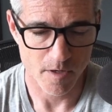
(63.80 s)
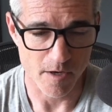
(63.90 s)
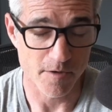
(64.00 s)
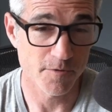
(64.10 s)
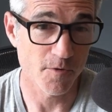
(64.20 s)

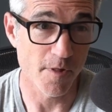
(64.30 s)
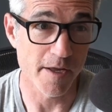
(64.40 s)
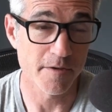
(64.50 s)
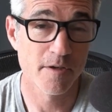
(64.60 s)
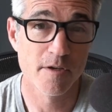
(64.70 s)
so
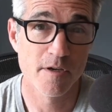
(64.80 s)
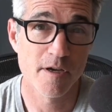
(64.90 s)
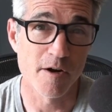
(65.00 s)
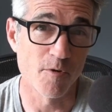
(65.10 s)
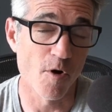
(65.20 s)
that
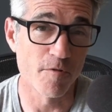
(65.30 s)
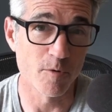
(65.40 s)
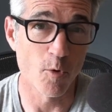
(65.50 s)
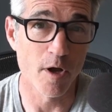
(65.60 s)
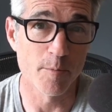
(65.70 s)
I don't
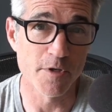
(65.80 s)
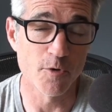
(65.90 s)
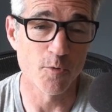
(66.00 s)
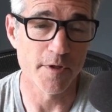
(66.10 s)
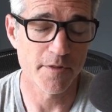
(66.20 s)
overwhelm you
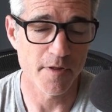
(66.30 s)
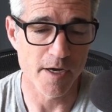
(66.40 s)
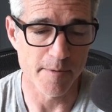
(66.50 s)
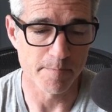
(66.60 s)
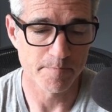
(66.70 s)
with
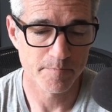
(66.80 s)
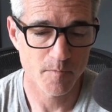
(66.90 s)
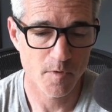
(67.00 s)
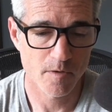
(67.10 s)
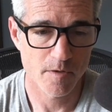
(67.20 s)

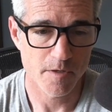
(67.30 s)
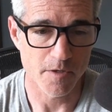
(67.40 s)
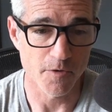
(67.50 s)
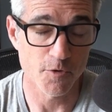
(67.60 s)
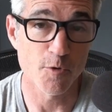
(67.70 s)

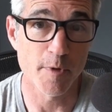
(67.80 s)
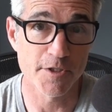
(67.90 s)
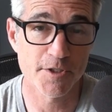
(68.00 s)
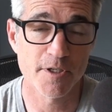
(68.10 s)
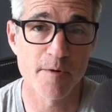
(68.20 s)
too
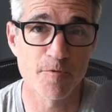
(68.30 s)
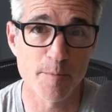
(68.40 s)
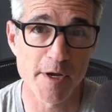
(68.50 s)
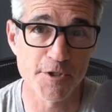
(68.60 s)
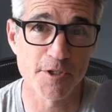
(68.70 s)
much
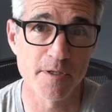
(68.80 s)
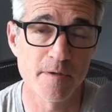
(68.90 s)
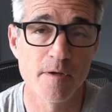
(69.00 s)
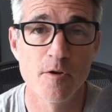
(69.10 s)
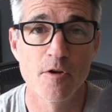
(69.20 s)
information
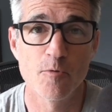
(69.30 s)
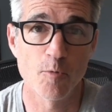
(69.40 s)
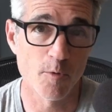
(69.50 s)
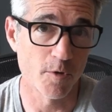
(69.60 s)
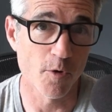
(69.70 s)

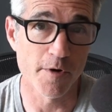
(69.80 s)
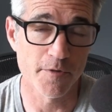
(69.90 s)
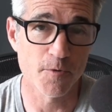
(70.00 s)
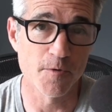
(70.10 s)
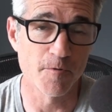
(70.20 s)
when we're going
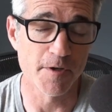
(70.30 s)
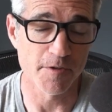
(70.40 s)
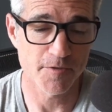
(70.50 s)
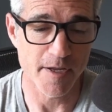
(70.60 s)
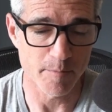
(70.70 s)
through the real
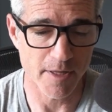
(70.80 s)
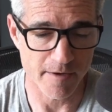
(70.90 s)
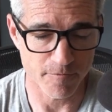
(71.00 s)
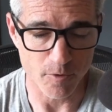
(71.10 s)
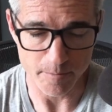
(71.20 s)
estate
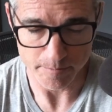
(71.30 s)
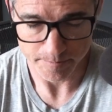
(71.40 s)
platform.